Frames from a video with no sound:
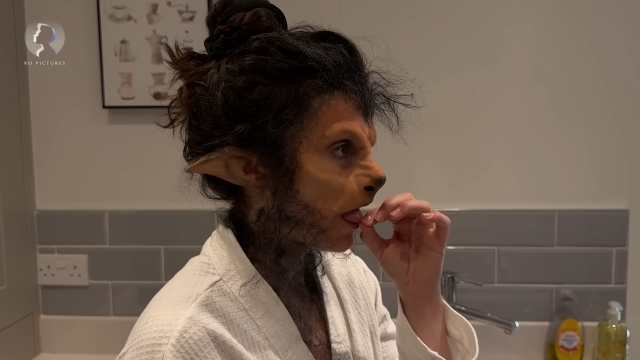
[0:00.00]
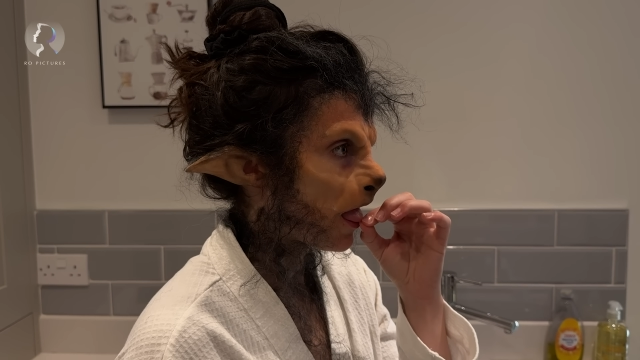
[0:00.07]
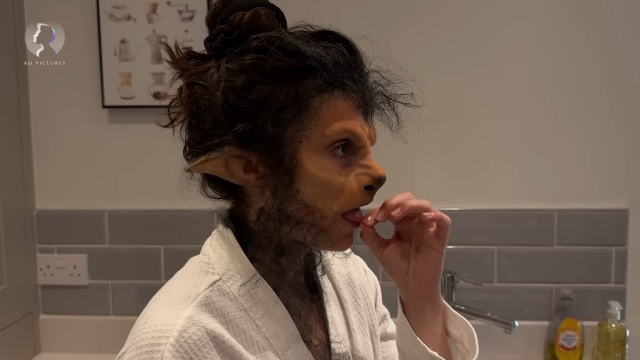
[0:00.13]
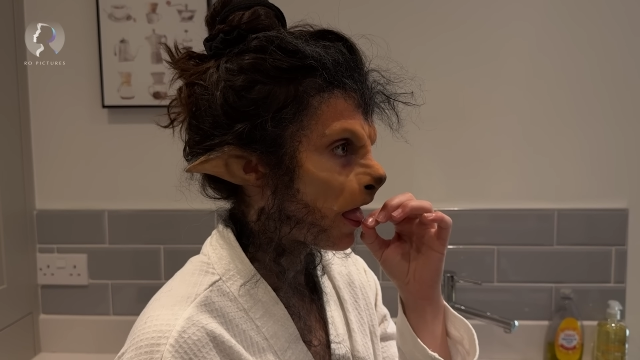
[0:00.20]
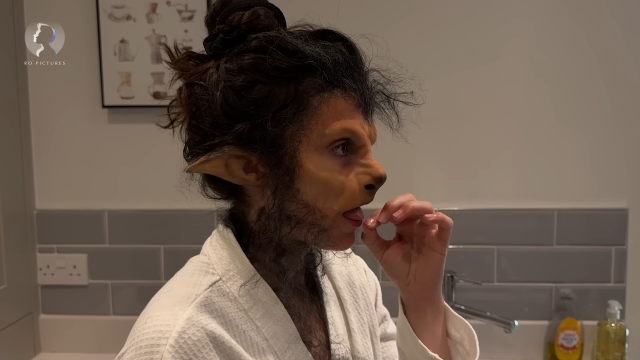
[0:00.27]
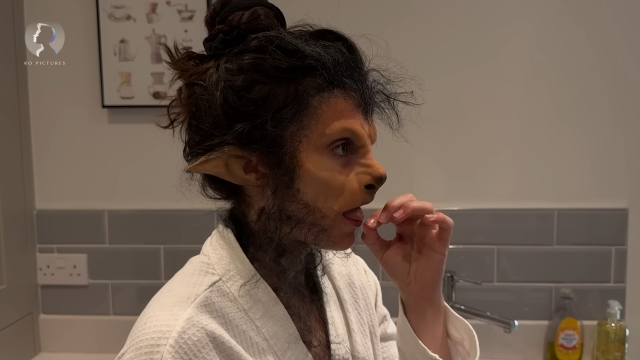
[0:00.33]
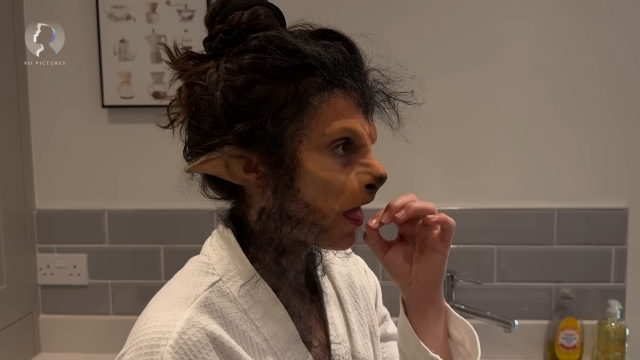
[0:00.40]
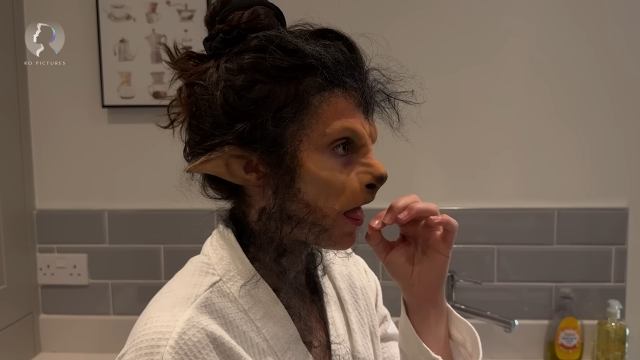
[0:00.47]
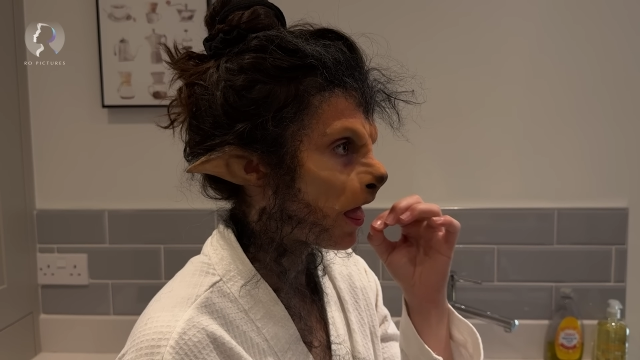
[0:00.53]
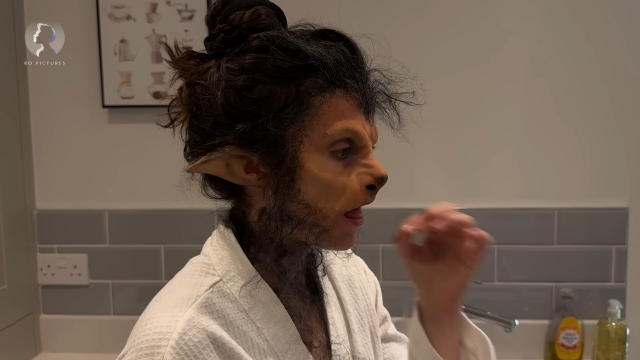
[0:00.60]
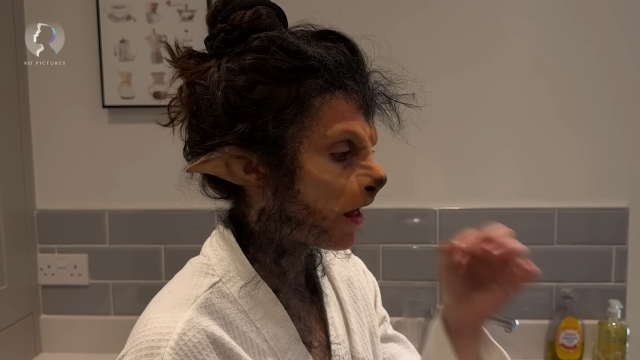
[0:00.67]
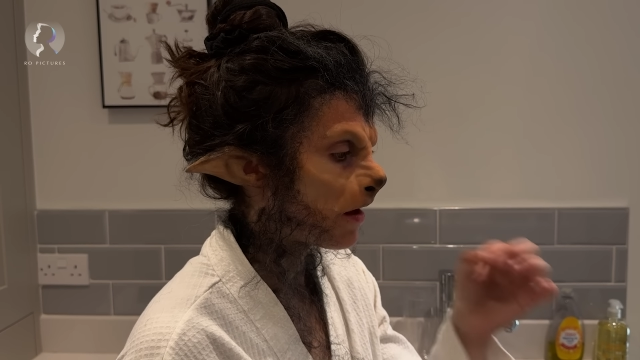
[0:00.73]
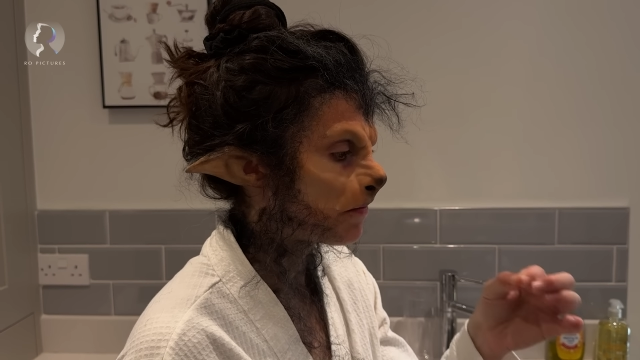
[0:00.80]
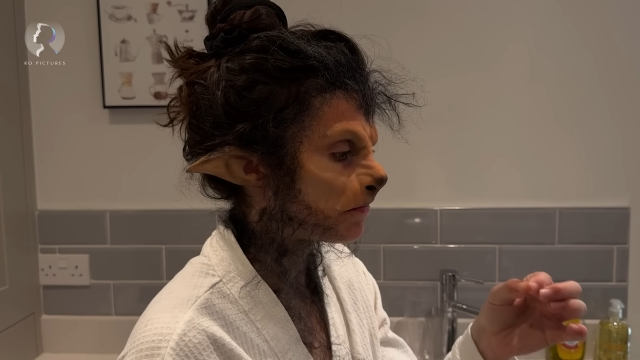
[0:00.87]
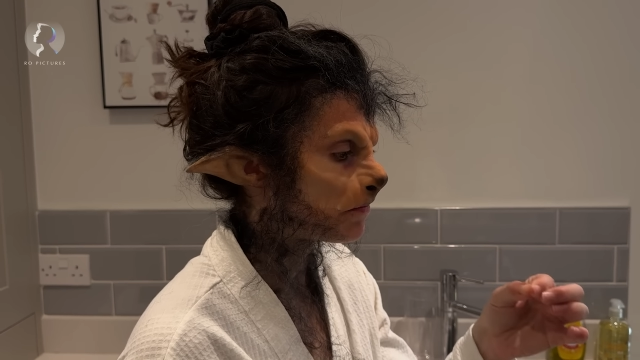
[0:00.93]
far we
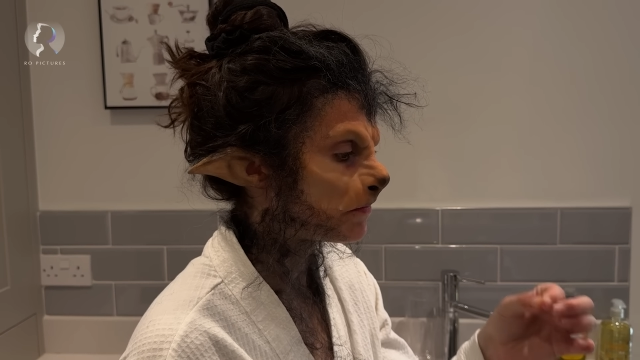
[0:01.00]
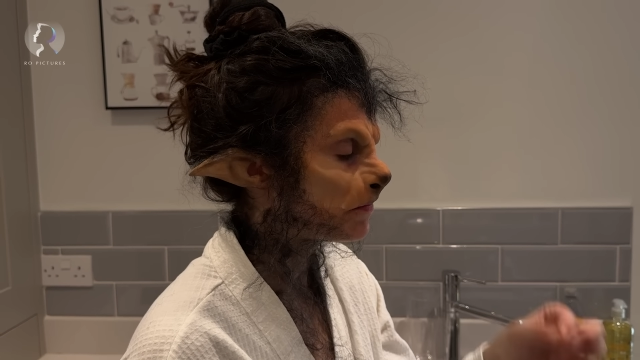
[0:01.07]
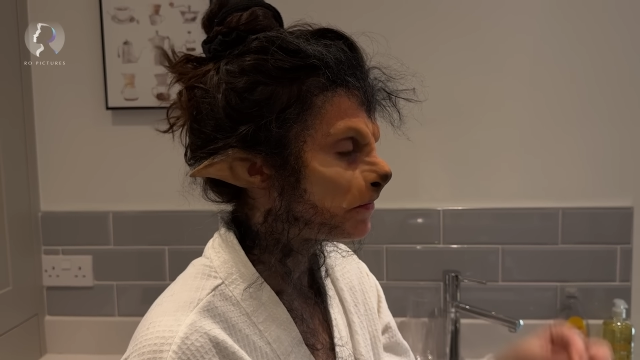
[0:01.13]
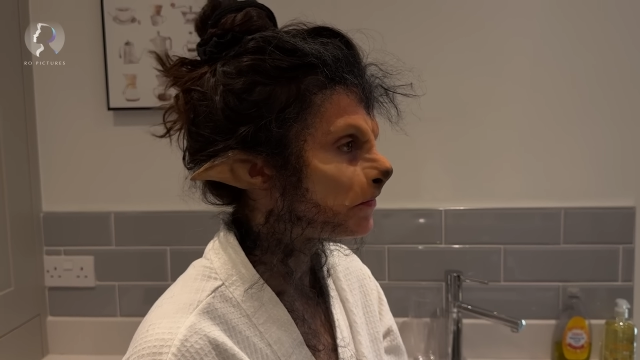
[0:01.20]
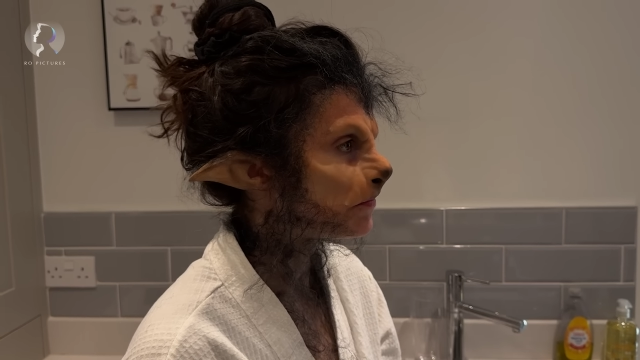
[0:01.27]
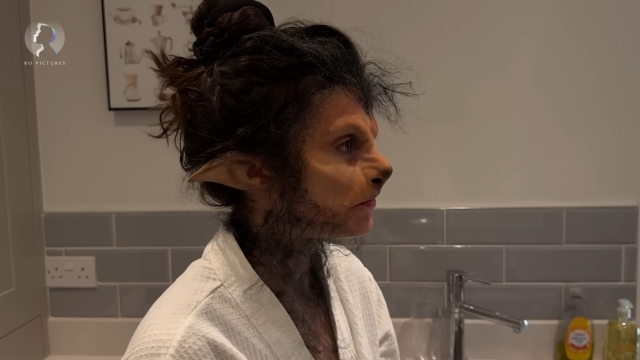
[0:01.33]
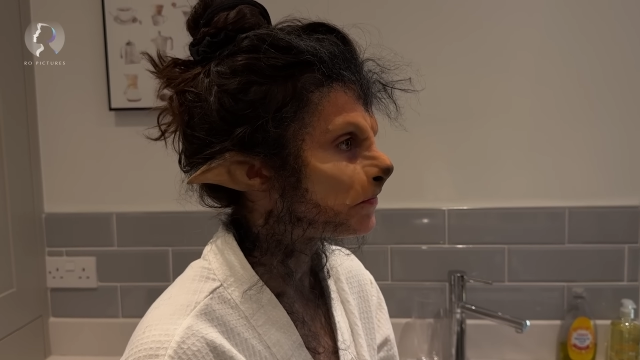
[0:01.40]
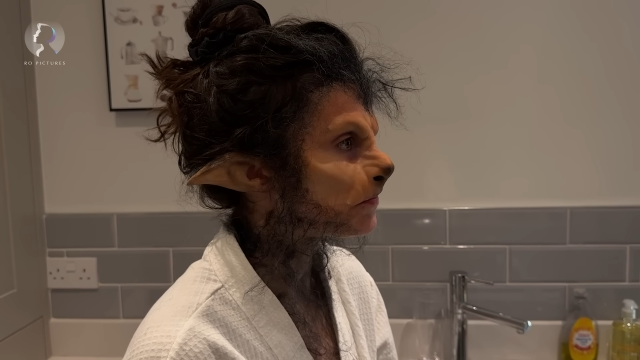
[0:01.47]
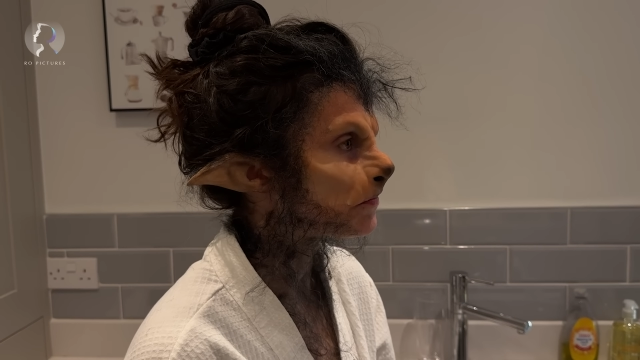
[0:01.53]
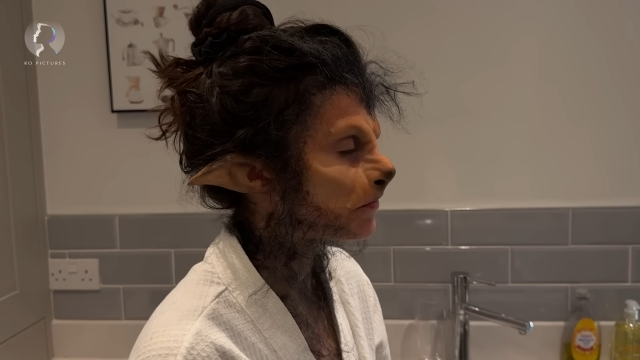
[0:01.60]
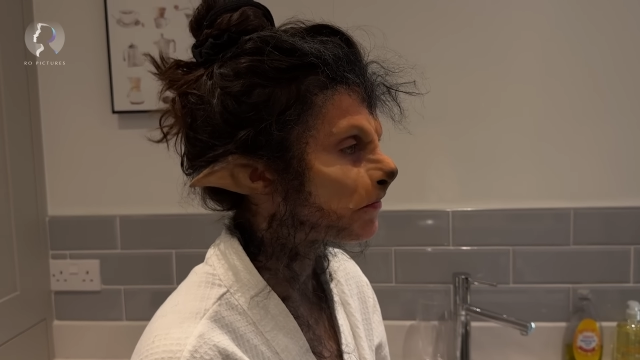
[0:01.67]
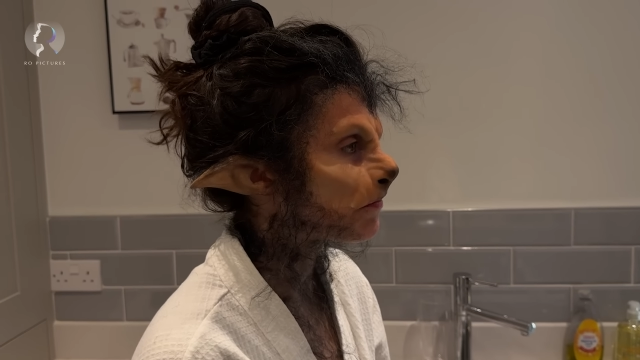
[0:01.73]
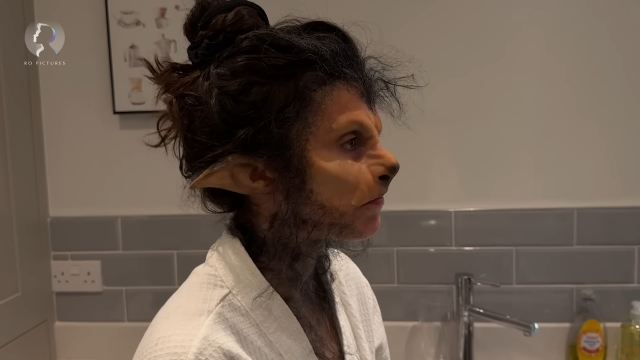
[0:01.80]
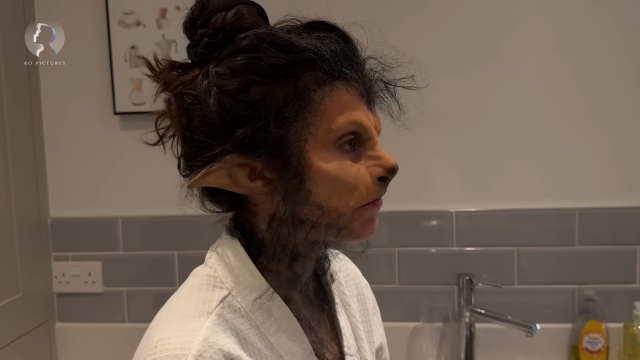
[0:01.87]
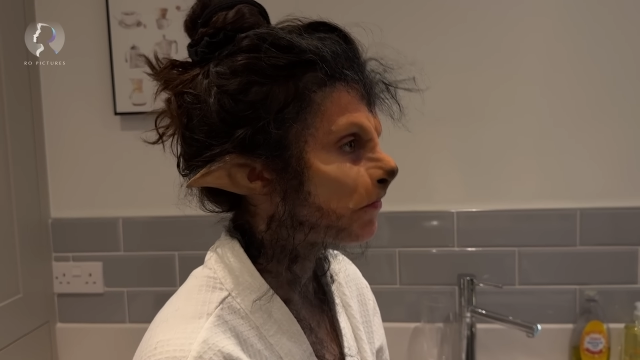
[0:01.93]
can push it with
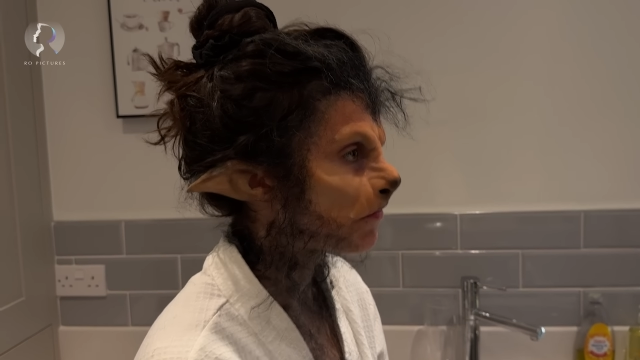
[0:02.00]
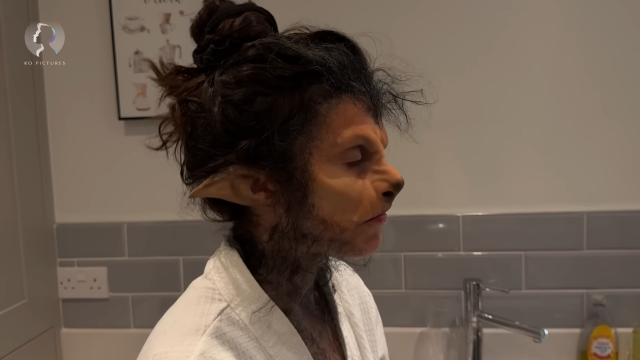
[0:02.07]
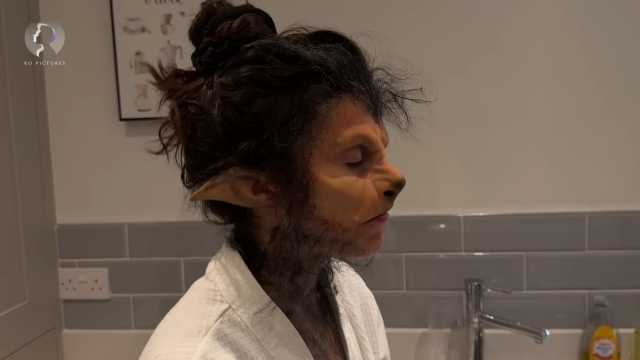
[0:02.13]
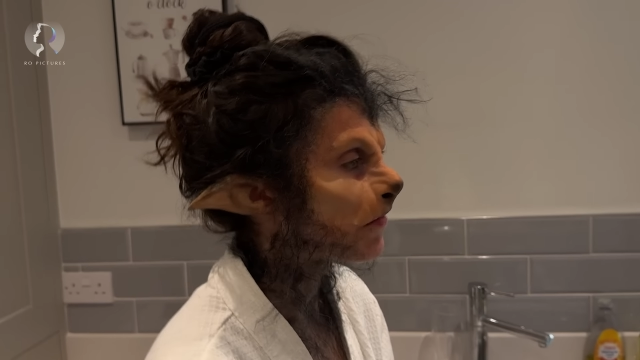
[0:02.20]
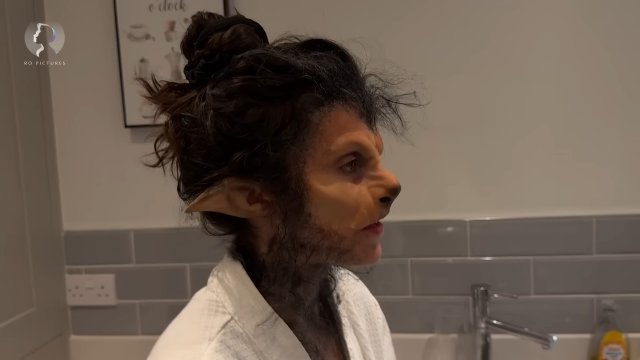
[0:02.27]
movement as well.